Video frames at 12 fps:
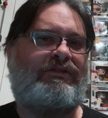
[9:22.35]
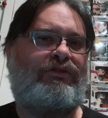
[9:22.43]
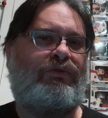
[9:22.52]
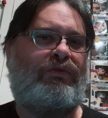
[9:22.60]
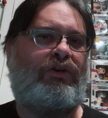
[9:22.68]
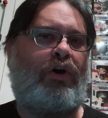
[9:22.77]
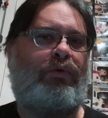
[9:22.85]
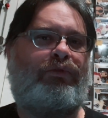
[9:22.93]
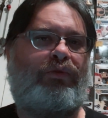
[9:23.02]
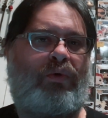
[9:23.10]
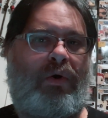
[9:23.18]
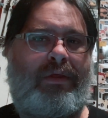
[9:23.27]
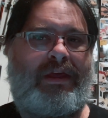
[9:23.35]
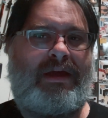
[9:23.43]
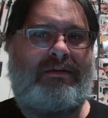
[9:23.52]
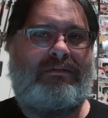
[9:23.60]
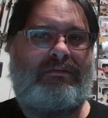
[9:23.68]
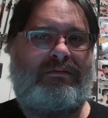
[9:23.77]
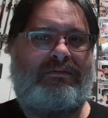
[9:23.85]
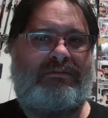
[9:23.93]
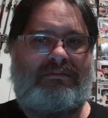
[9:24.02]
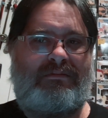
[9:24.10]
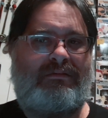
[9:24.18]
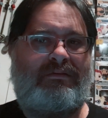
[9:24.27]
to go through all that
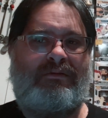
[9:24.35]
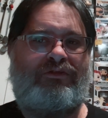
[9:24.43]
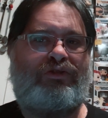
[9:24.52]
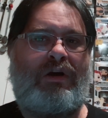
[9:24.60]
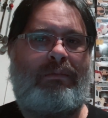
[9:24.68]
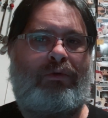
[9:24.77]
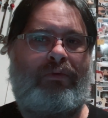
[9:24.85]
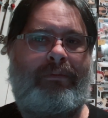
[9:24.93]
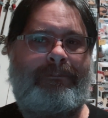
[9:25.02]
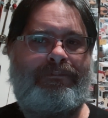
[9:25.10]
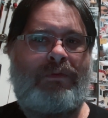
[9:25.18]
trouble.